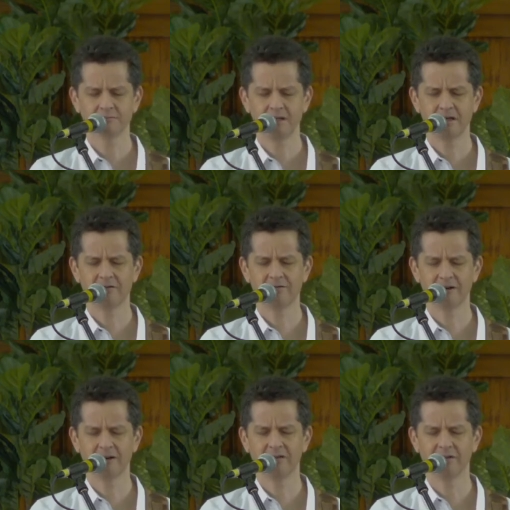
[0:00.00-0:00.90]
our
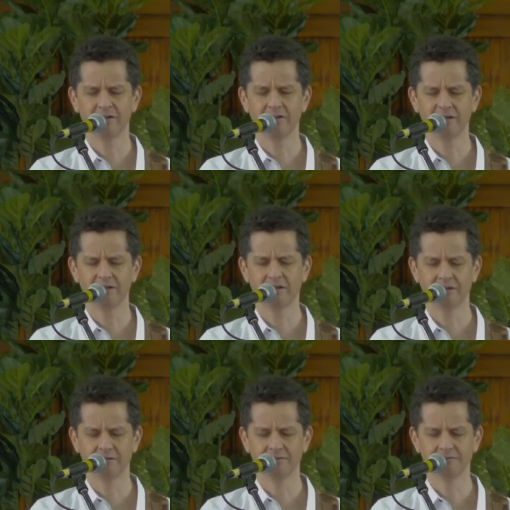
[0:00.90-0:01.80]
Father in
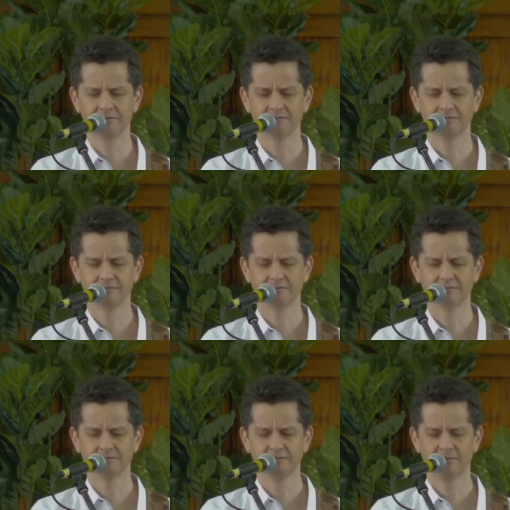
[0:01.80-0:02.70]
heaven,
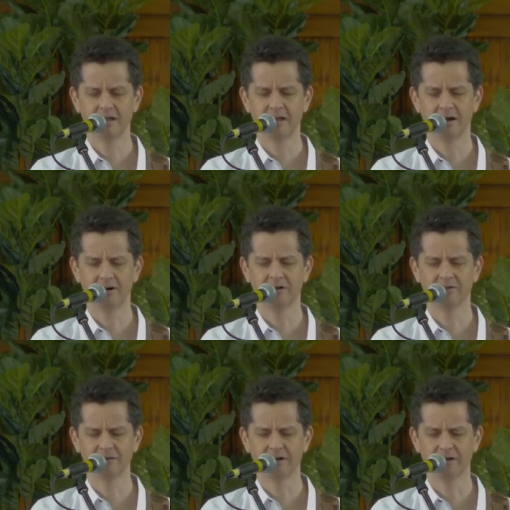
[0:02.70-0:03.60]
our
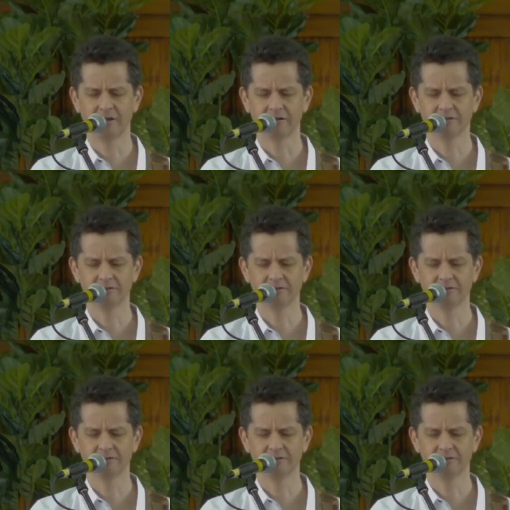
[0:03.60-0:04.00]
Father